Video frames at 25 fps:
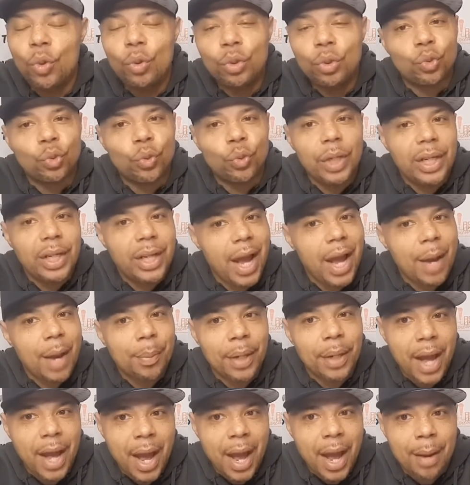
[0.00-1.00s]
Who's
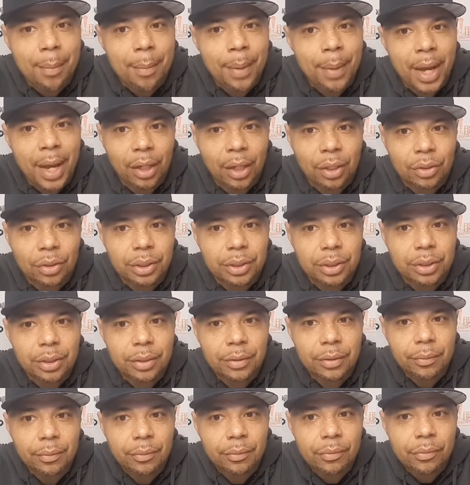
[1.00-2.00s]
recapping app battles?